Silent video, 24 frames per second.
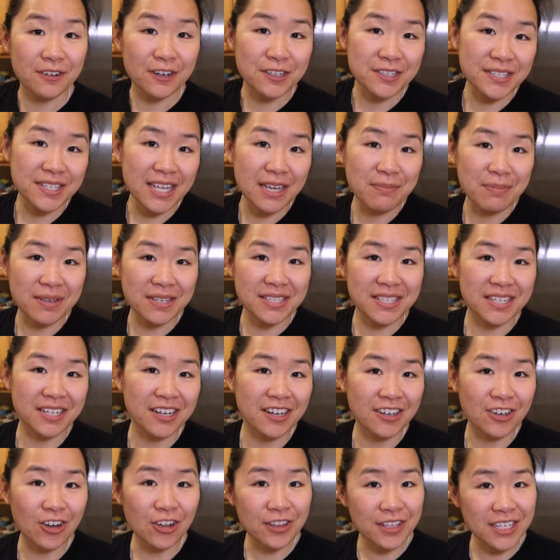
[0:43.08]
First step is to
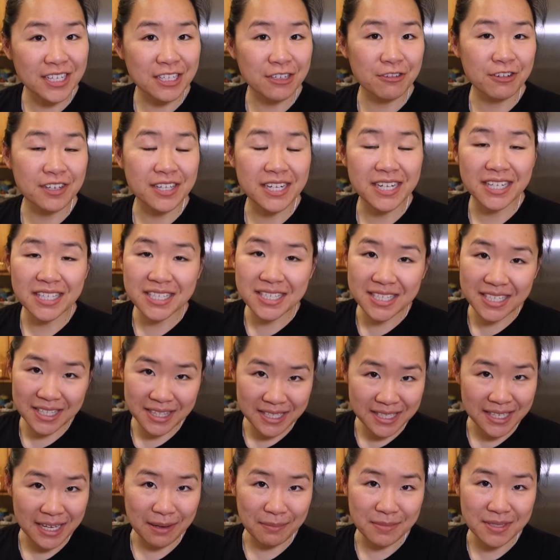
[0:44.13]
cut all the ingredients to
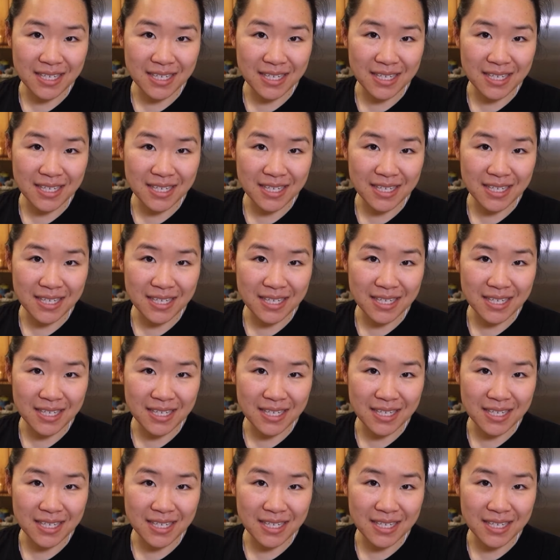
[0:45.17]
the same